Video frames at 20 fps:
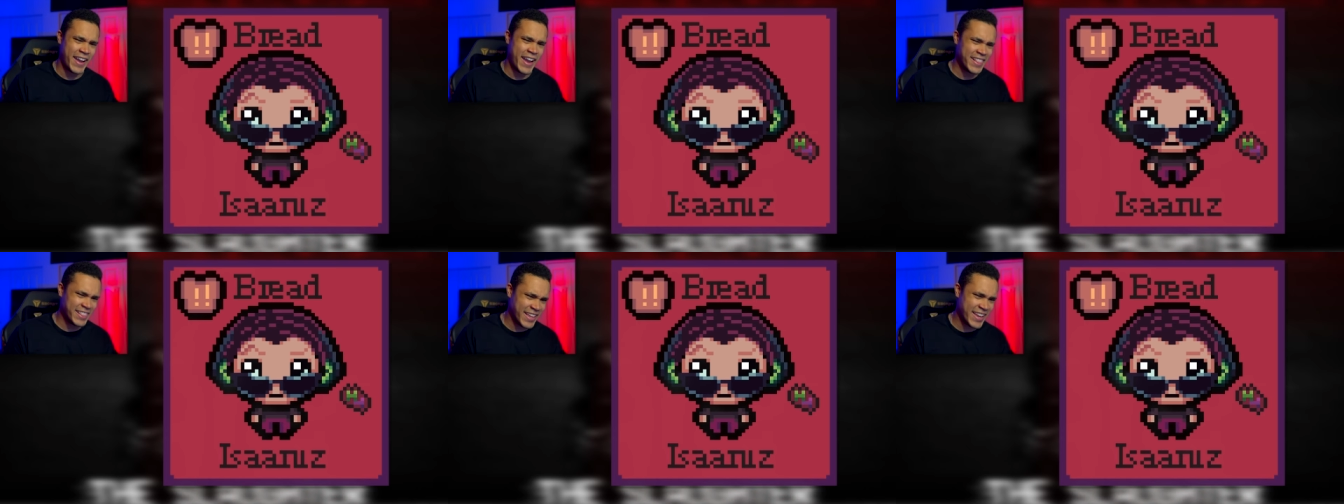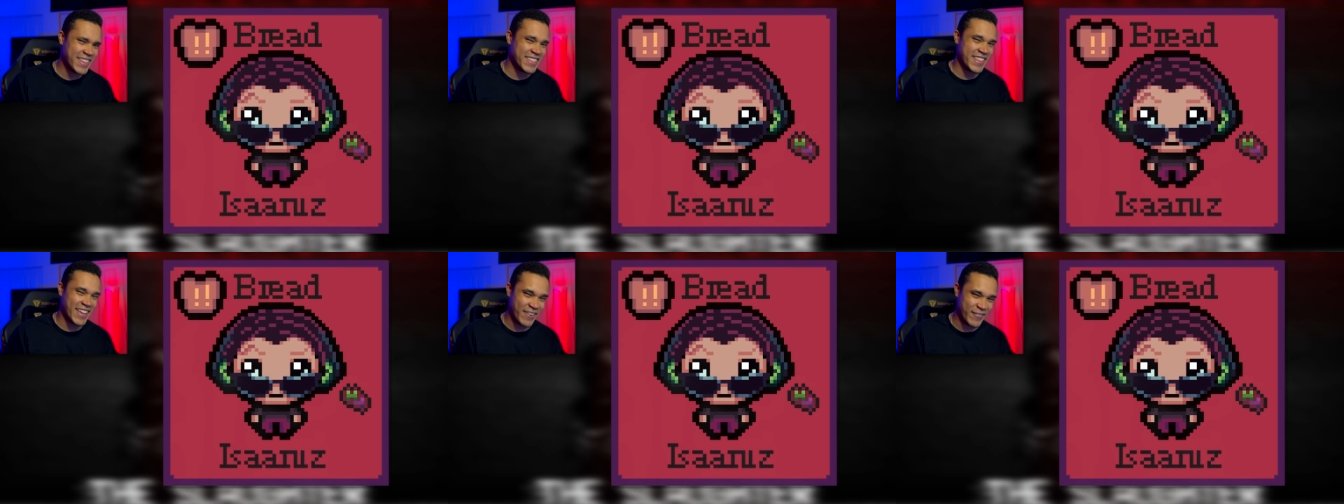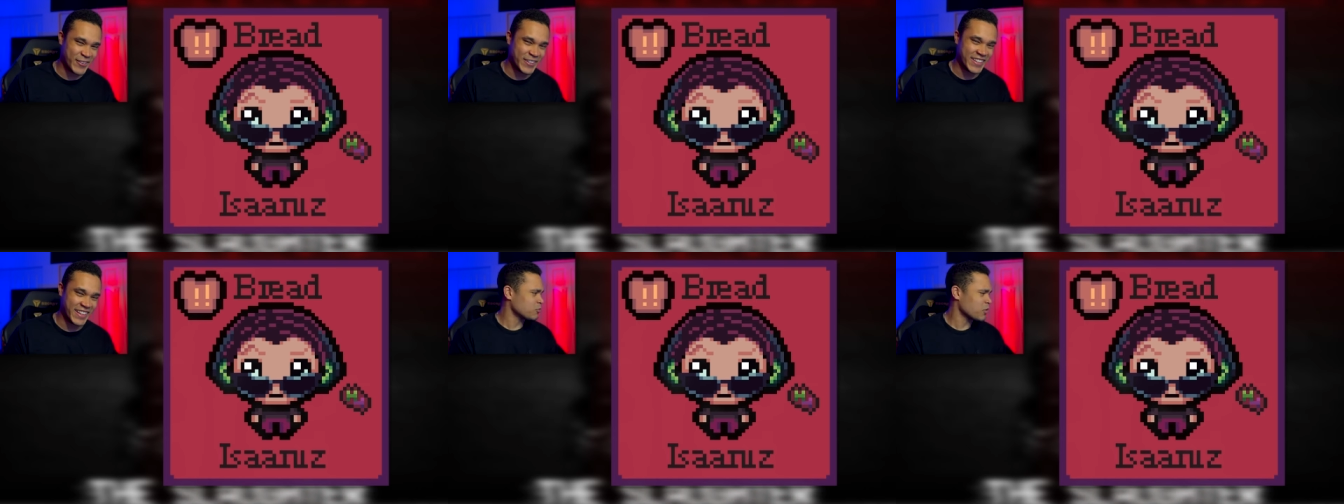I like that
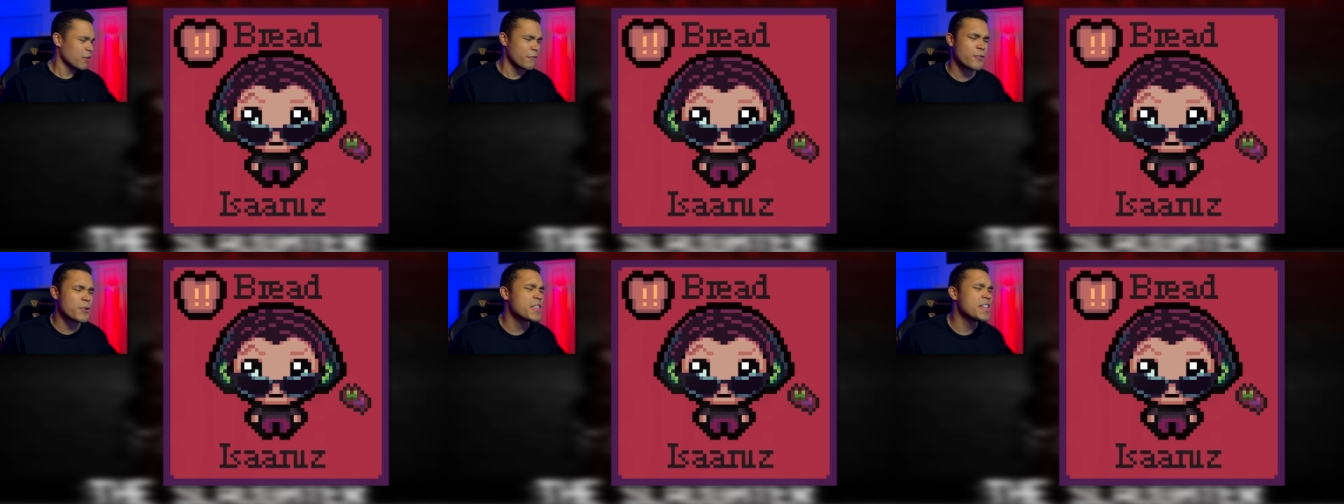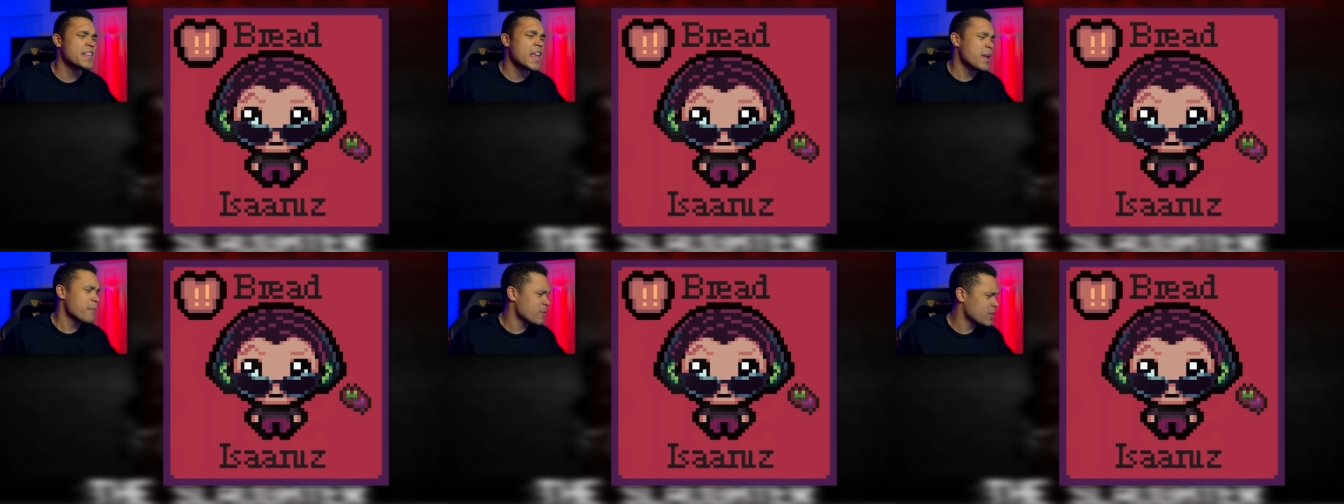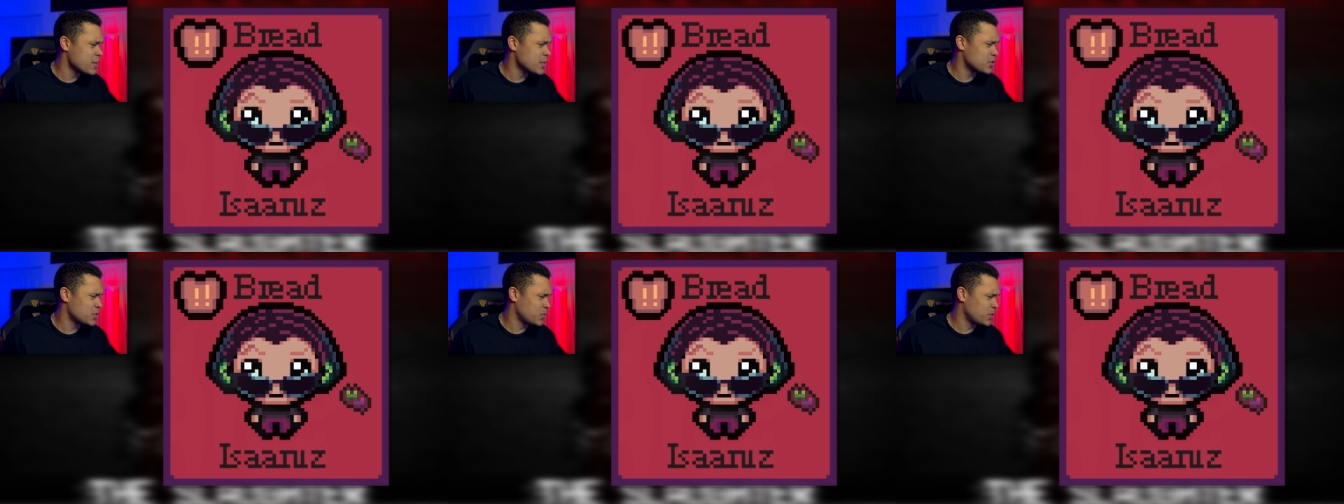one. For the name of
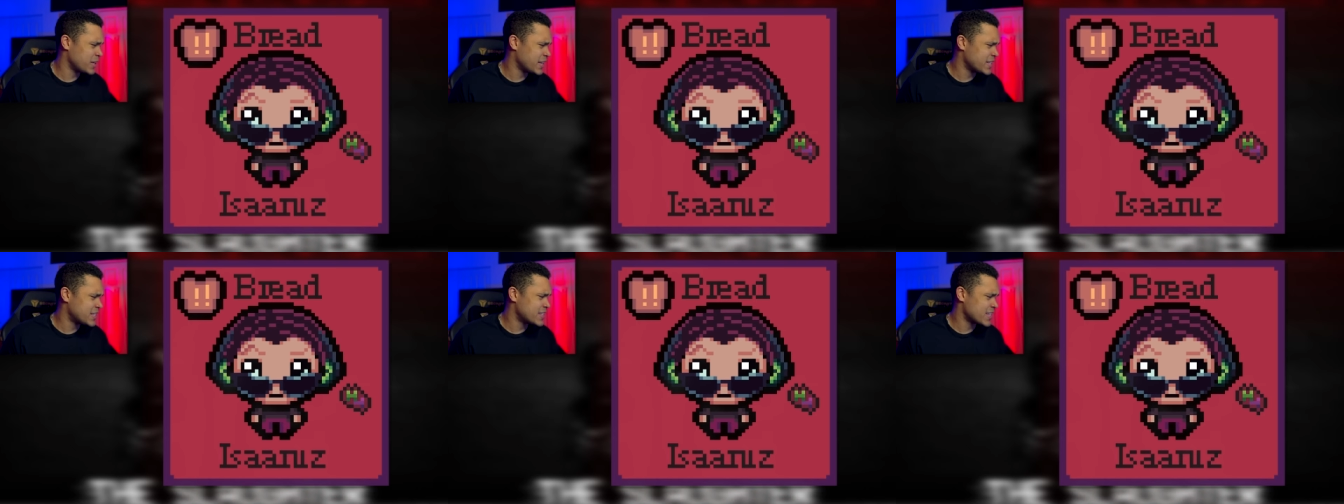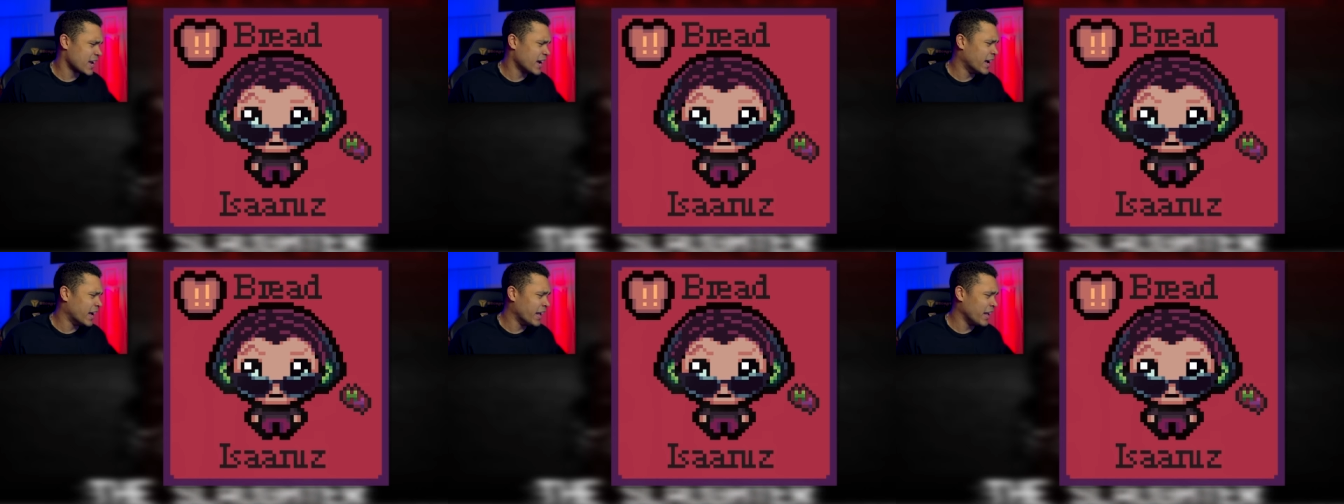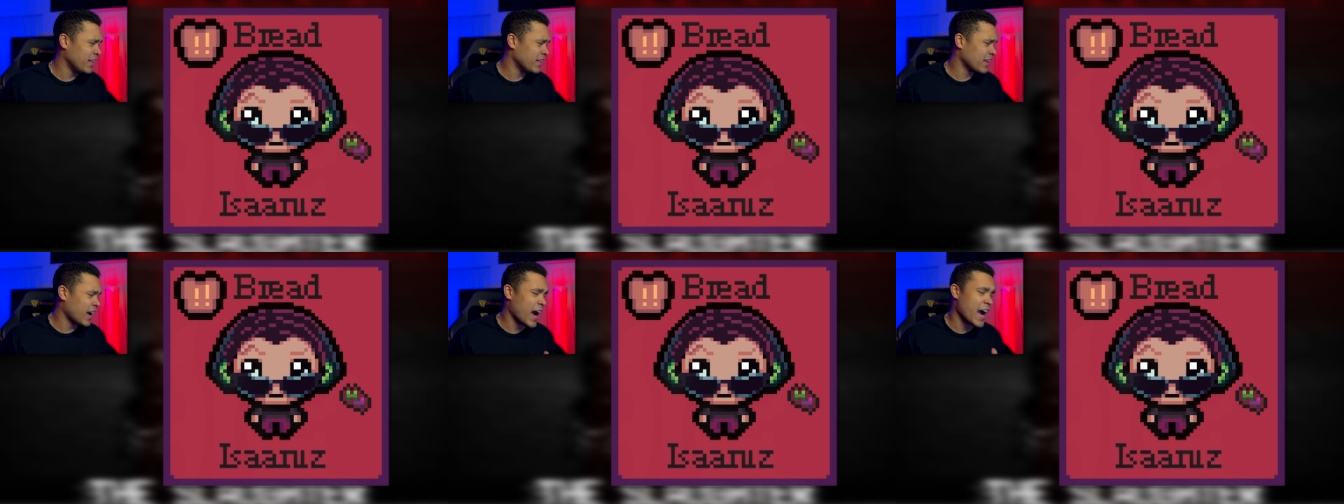this one, it's
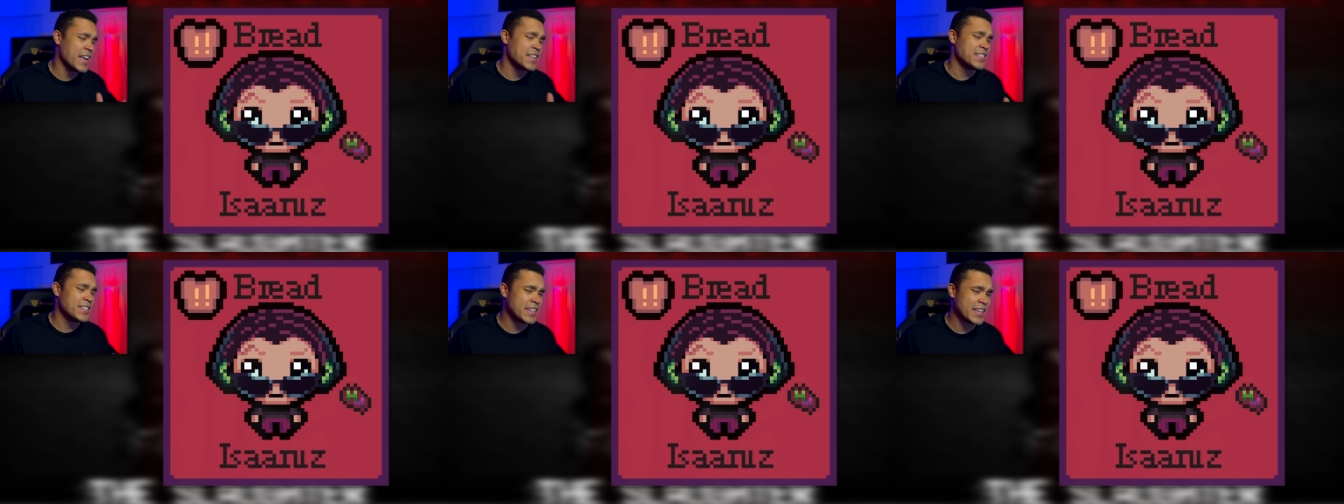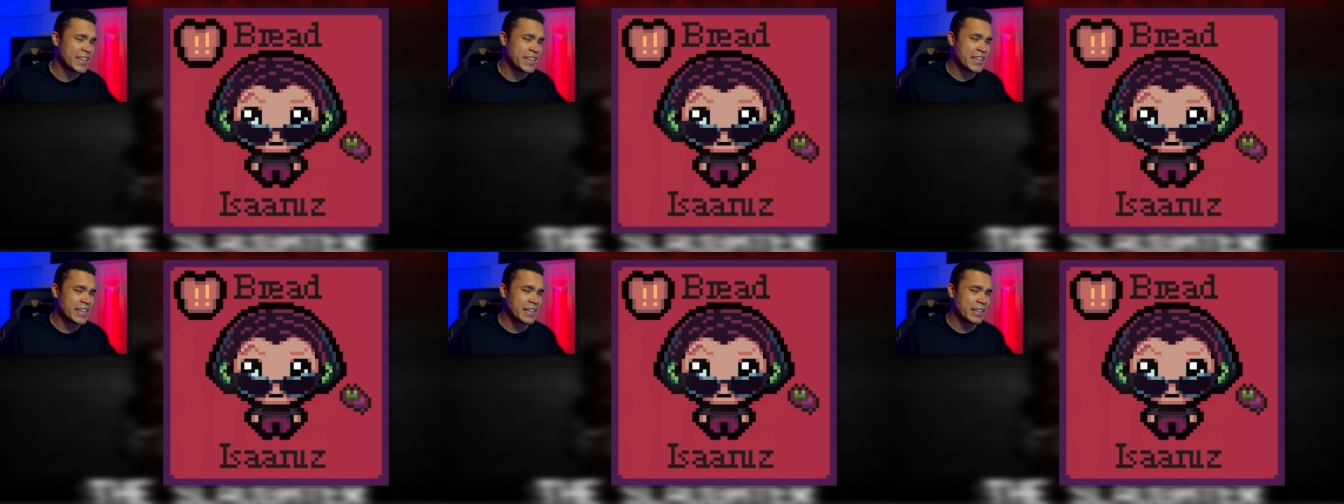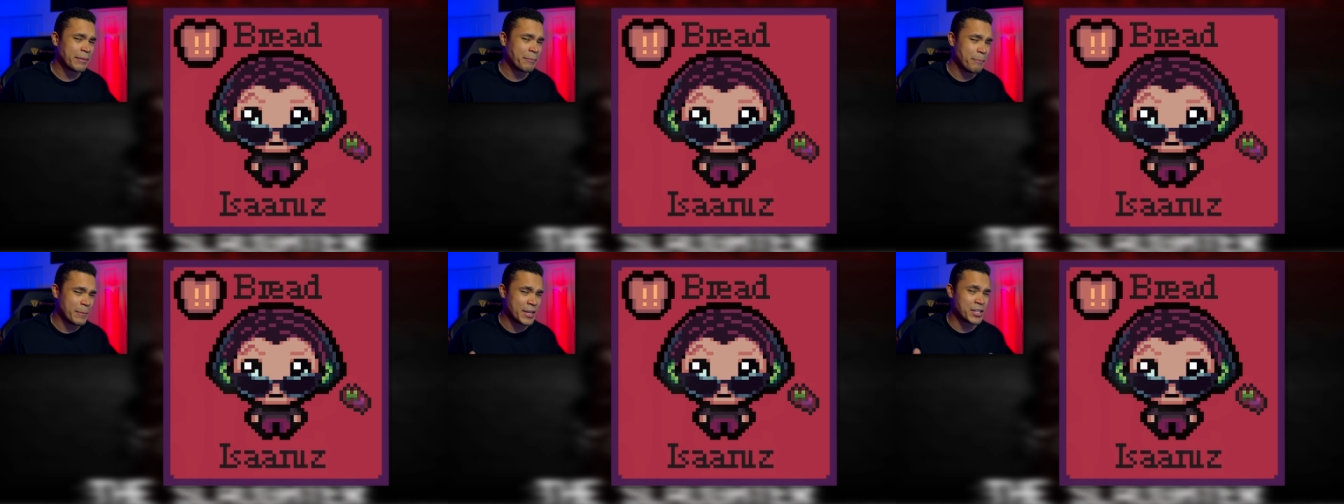uh, Isaac
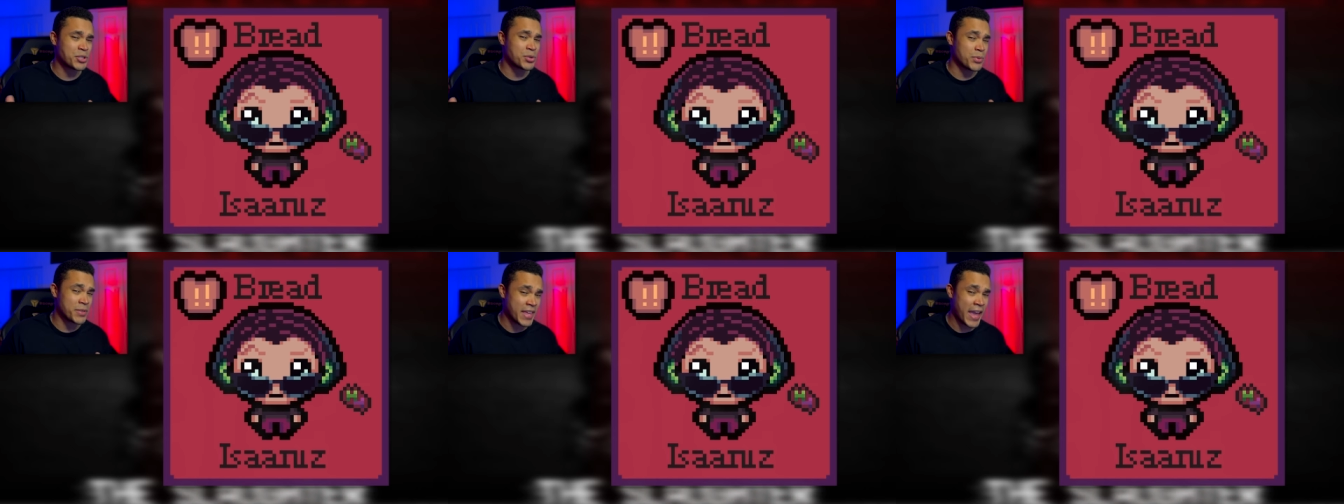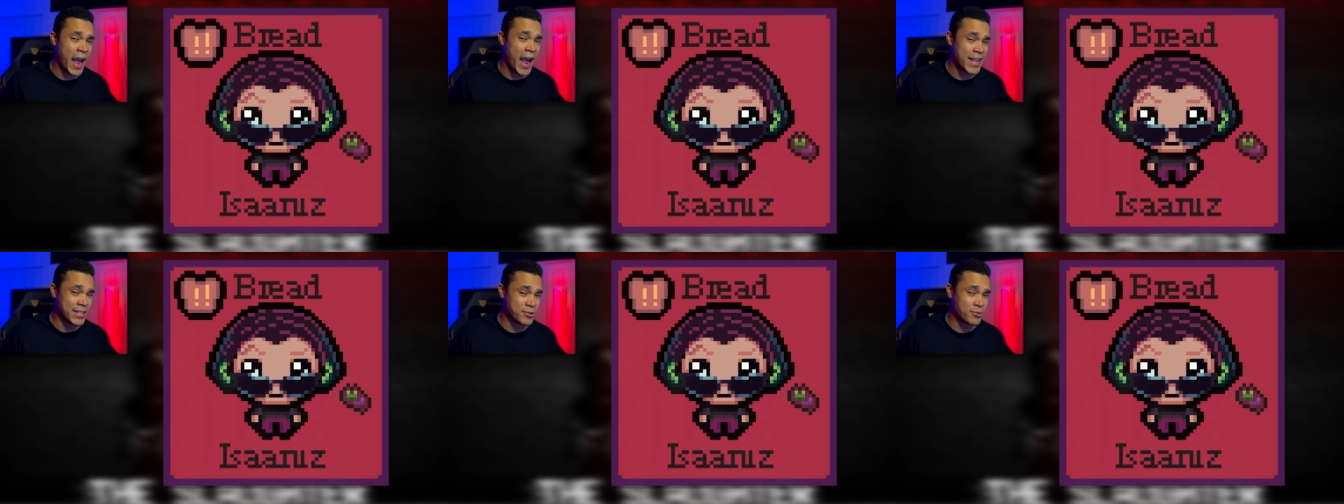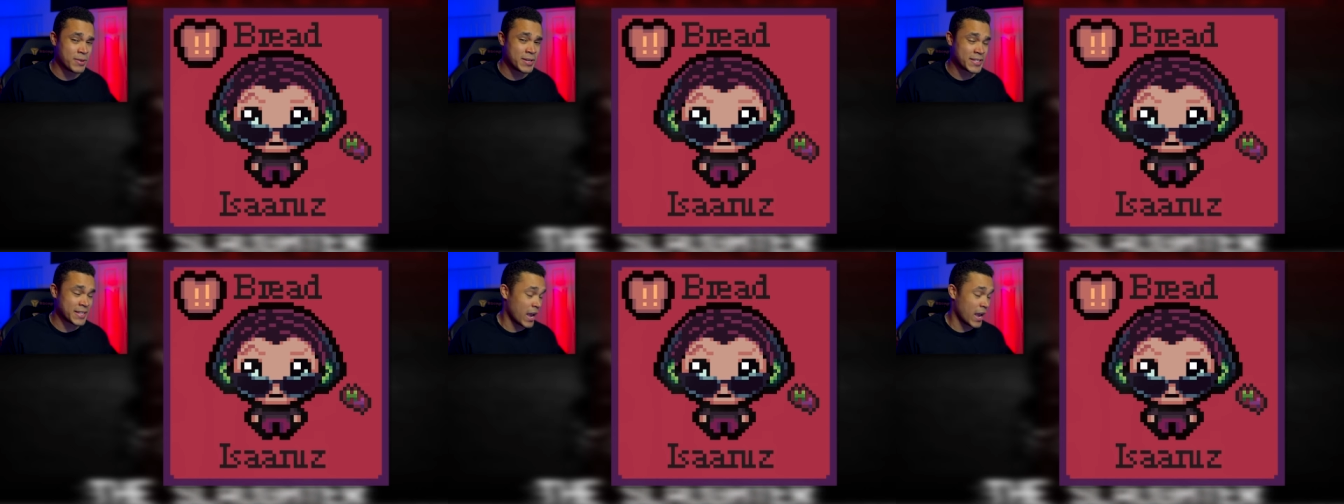mixed with Azarus.